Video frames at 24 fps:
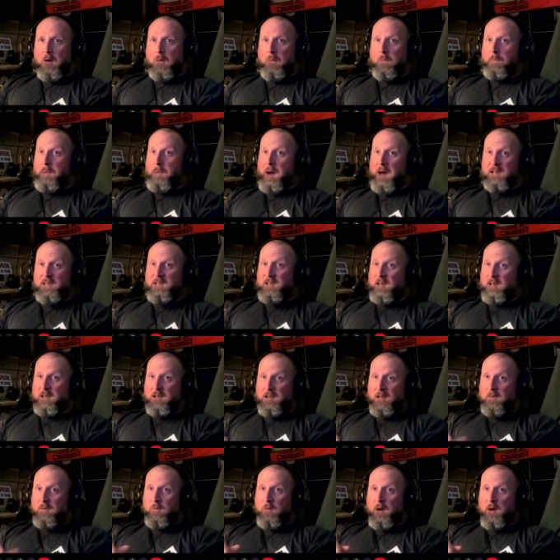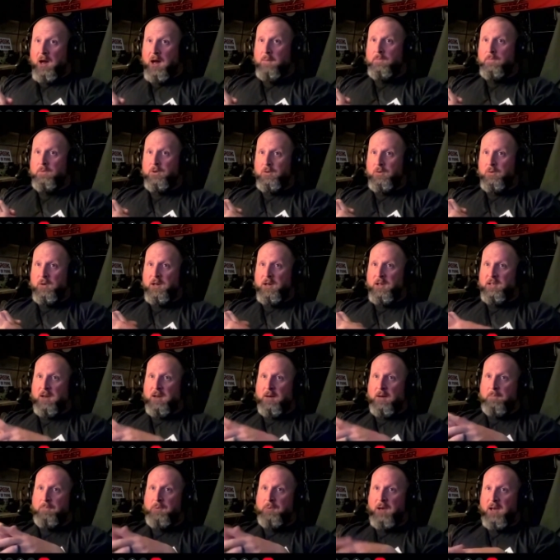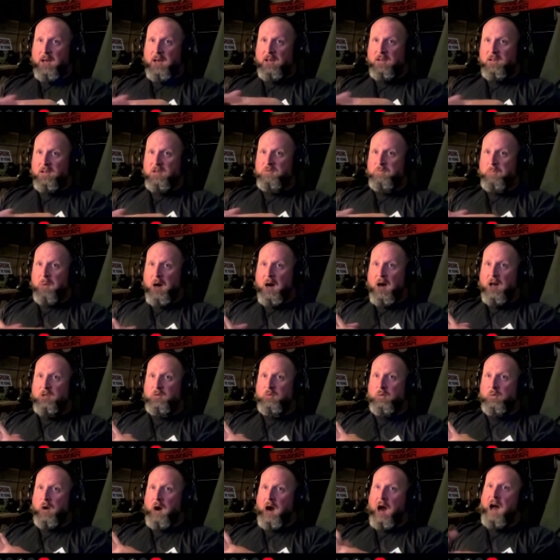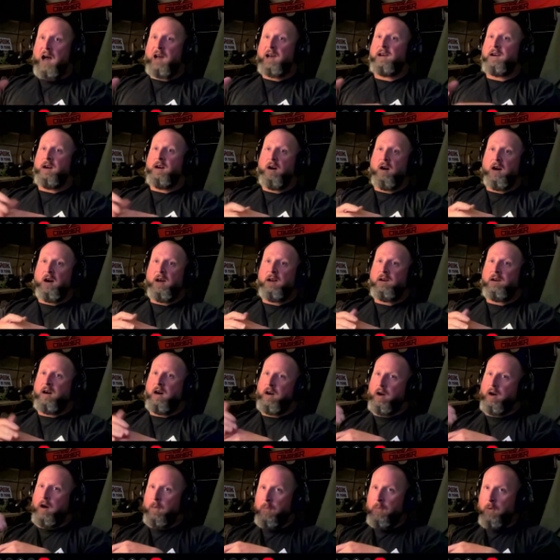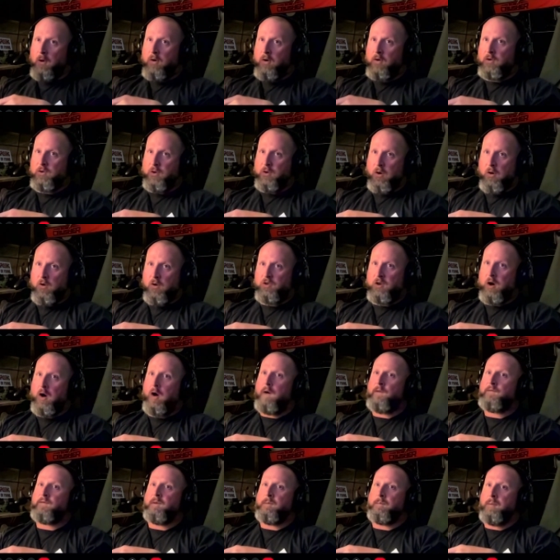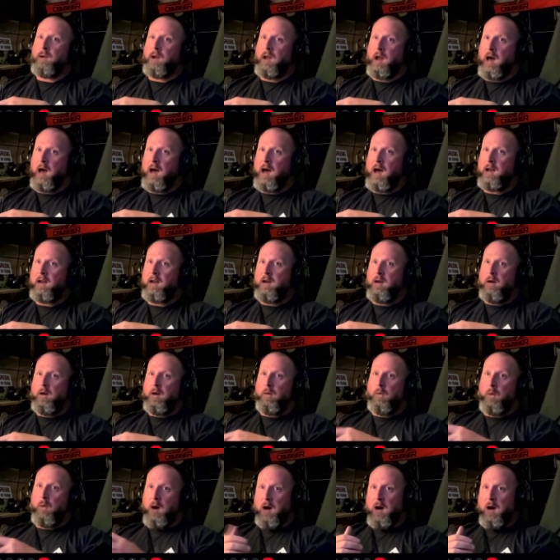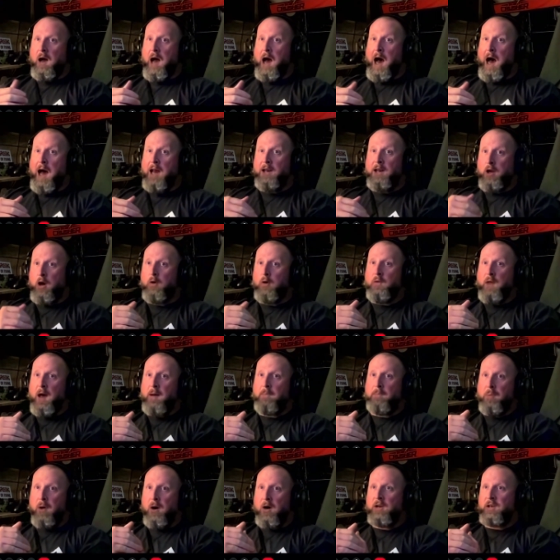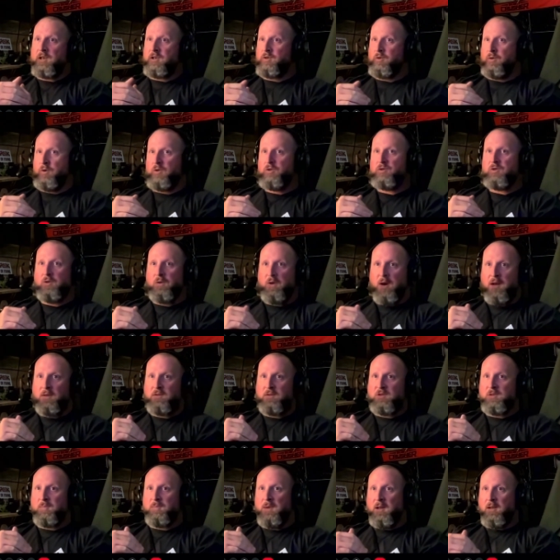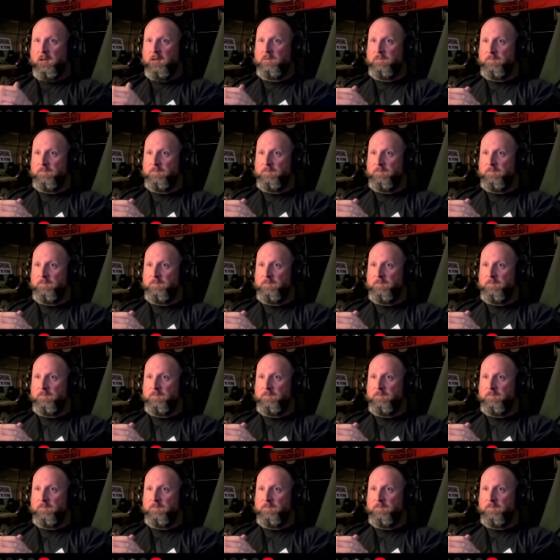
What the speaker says: Basically, what I'm doing is I'm picking the spots where I can hunt a couple 100 yards off the plot where I know that buck is cruising around smelling.